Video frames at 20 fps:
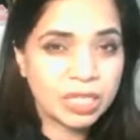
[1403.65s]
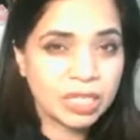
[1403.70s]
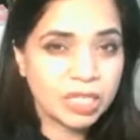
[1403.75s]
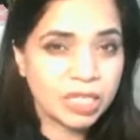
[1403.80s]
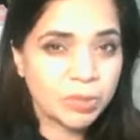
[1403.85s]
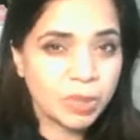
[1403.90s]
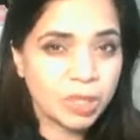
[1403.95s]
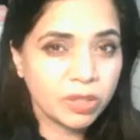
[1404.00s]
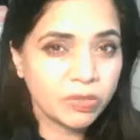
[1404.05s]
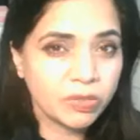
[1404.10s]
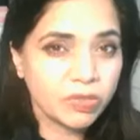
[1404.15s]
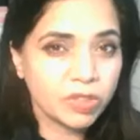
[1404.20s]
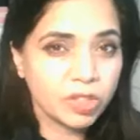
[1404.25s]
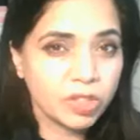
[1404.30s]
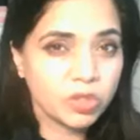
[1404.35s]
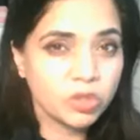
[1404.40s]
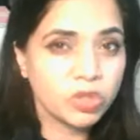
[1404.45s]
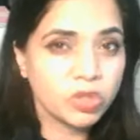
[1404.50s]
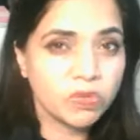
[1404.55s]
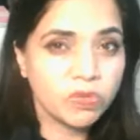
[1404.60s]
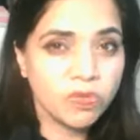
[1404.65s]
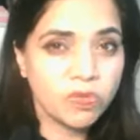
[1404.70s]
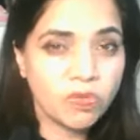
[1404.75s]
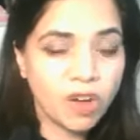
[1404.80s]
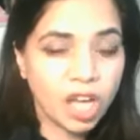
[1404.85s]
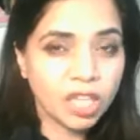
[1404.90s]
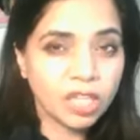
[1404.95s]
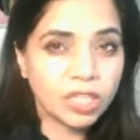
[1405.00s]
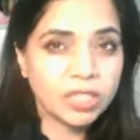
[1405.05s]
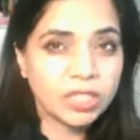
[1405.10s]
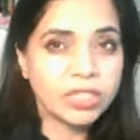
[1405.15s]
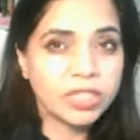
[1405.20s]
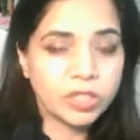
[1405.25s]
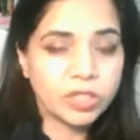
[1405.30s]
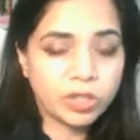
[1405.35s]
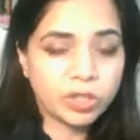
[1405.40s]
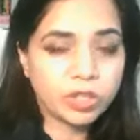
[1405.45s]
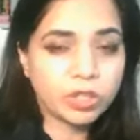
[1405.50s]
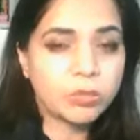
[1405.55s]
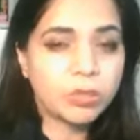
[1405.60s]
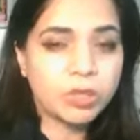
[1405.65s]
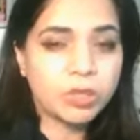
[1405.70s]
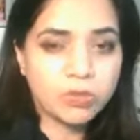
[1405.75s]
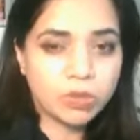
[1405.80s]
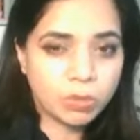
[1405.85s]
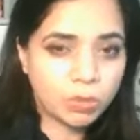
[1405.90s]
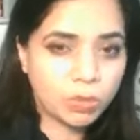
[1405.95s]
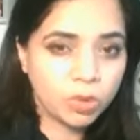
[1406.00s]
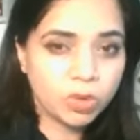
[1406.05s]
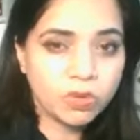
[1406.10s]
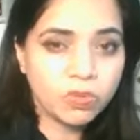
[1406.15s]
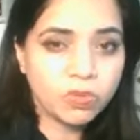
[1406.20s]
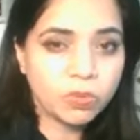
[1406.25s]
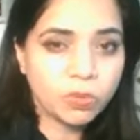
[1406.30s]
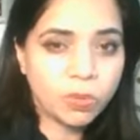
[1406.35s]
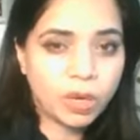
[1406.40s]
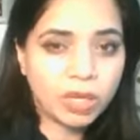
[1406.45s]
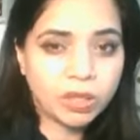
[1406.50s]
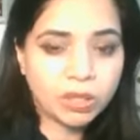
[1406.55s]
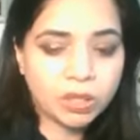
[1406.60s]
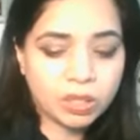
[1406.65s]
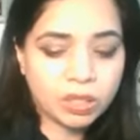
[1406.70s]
it's better for you to volunteer to be removed rather